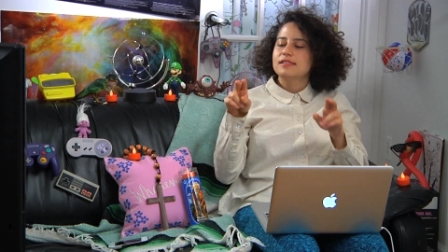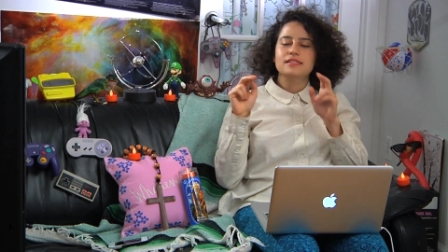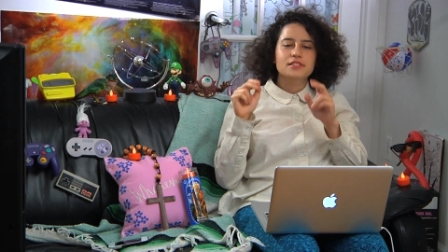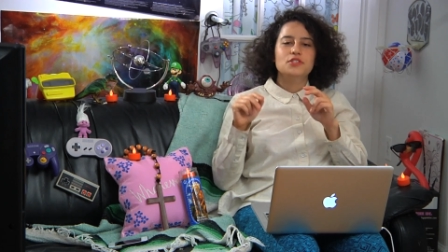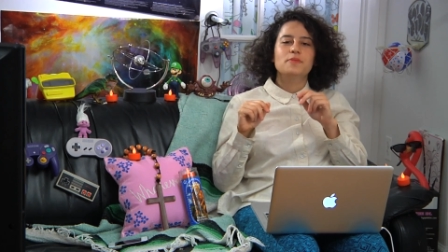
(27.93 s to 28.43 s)

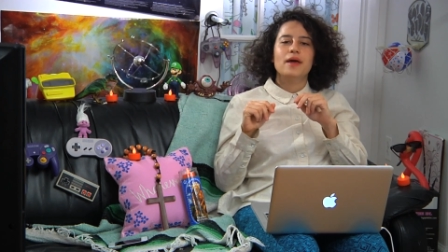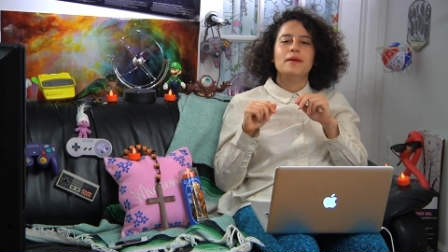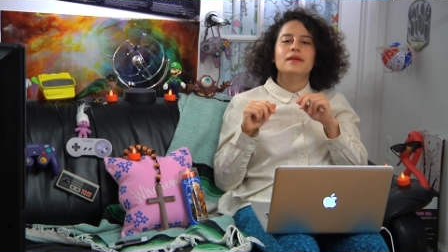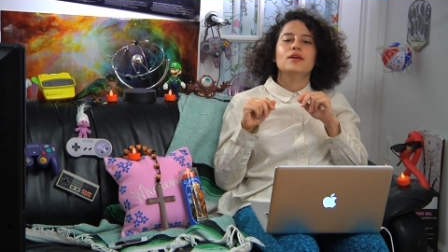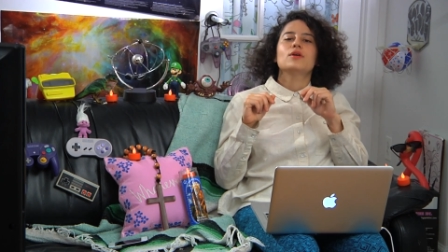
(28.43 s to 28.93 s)
Season 2,
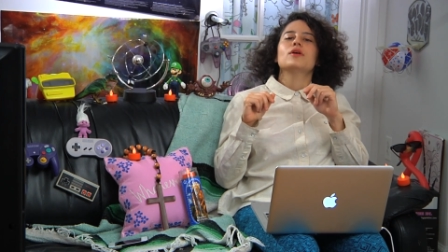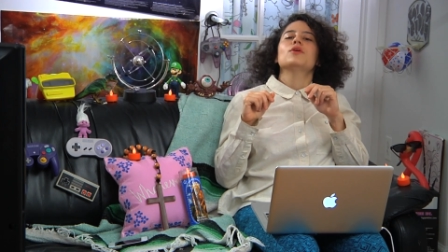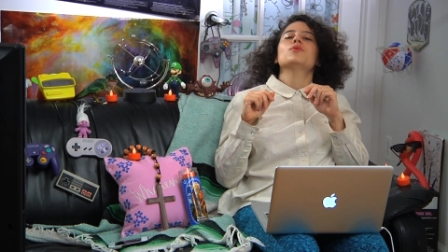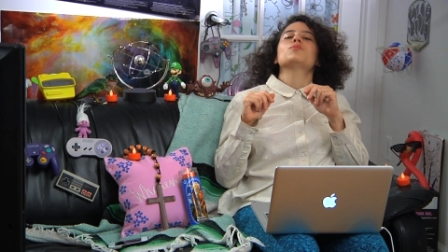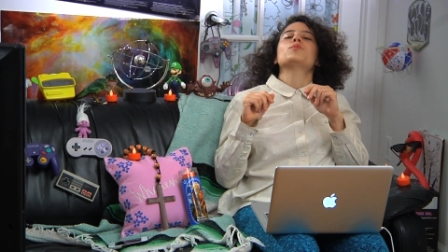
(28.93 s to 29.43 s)
baby.
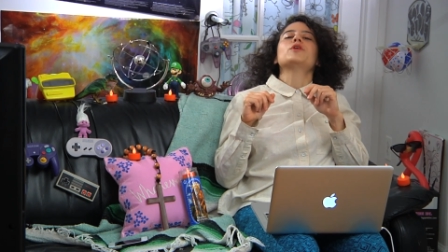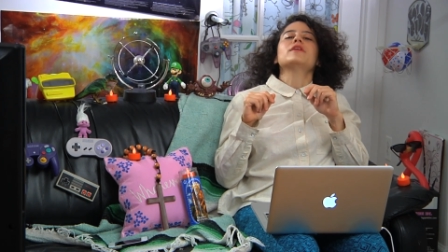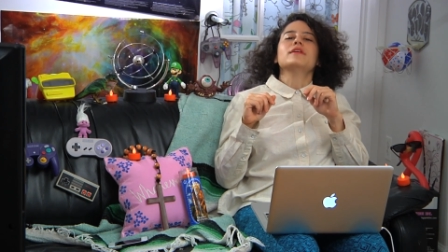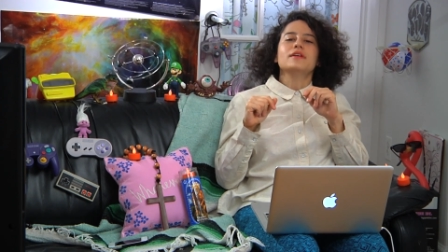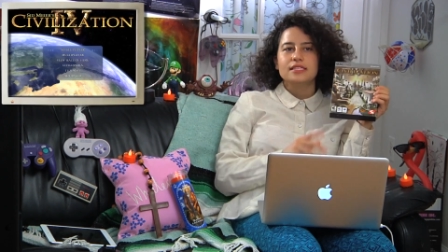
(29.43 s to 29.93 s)

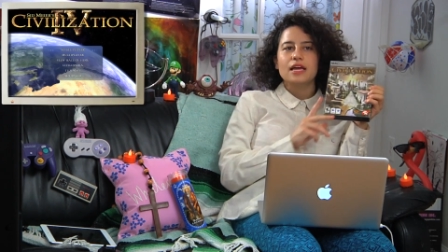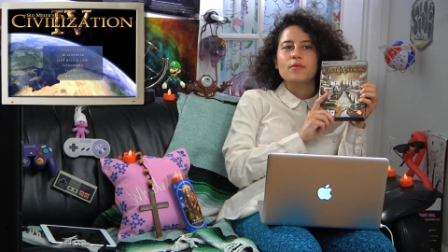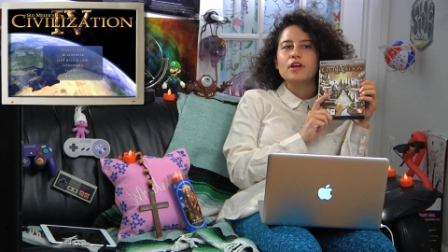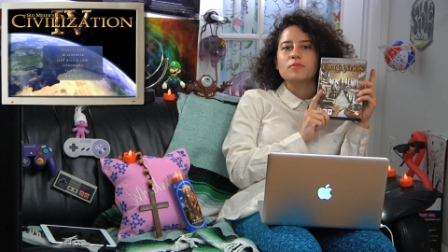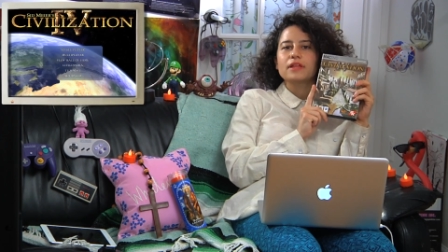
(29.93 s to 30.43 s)
Today
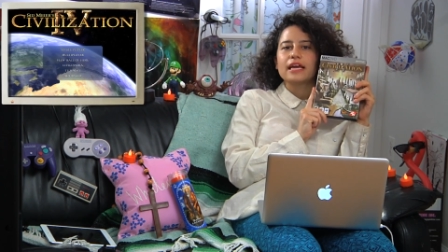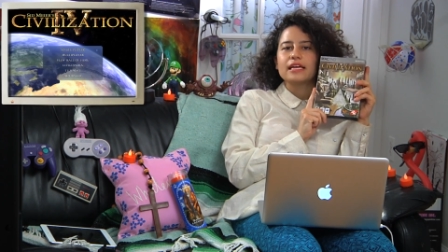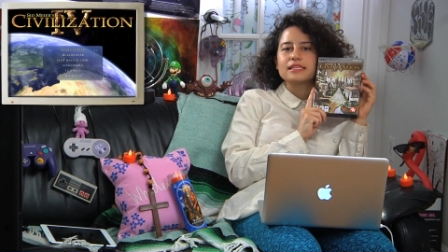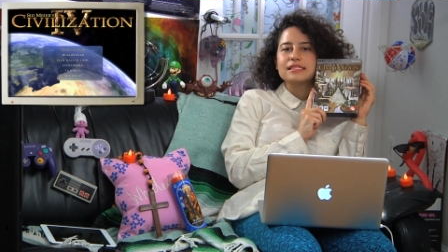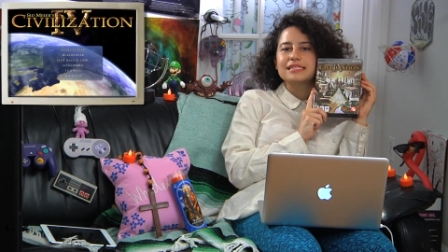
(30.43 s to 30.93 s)
we are
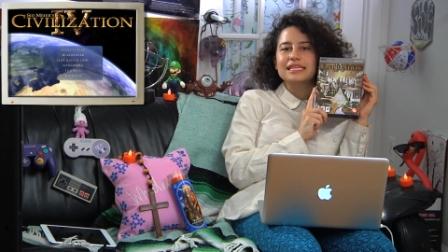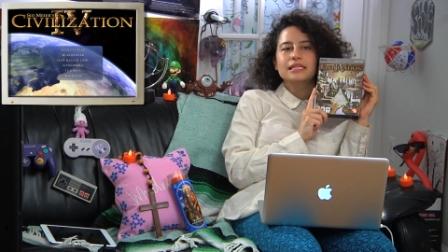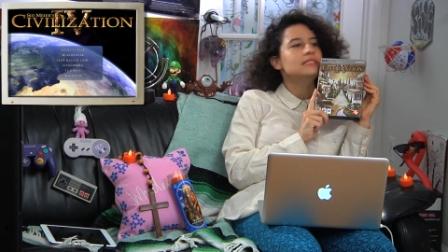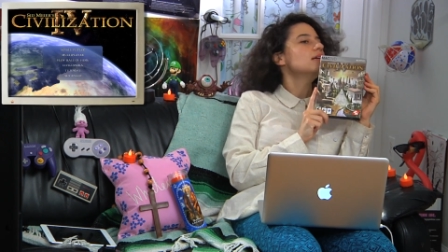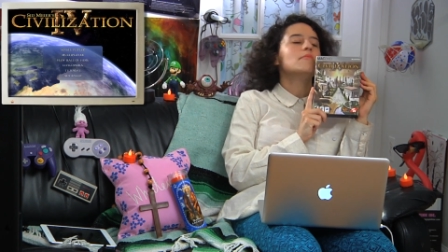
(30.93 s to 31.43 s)
playing
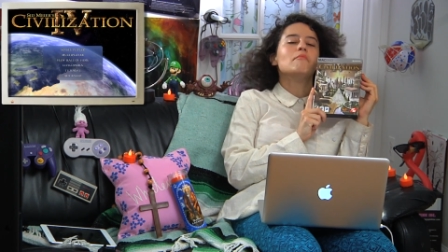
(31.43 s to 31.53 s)
Sid